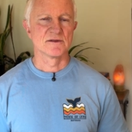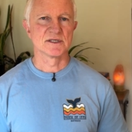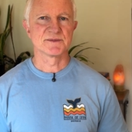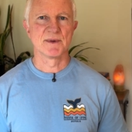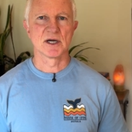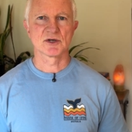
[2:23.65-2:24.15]

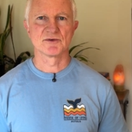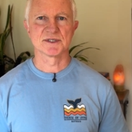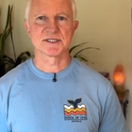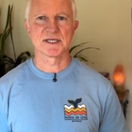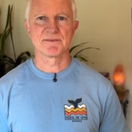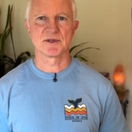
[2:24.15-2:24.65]
This marker
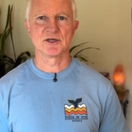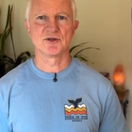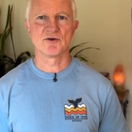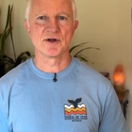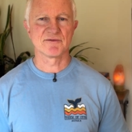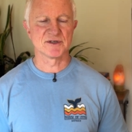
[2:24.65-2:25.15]
is something you
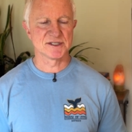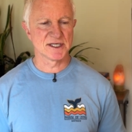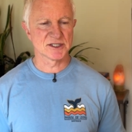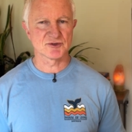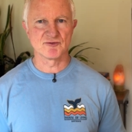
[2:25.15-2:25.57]
don't have to test